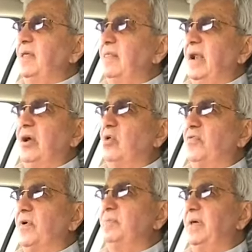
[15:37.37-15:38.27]
Then I go
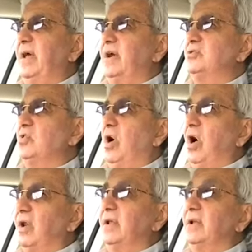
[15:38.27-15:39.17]
from there to
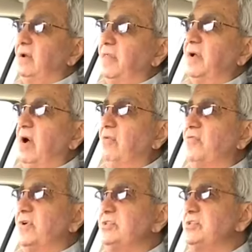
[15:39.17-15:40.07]
Holland, another
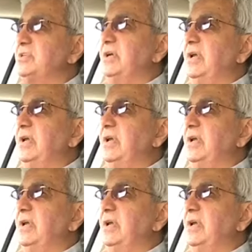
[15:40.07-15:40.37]
conference.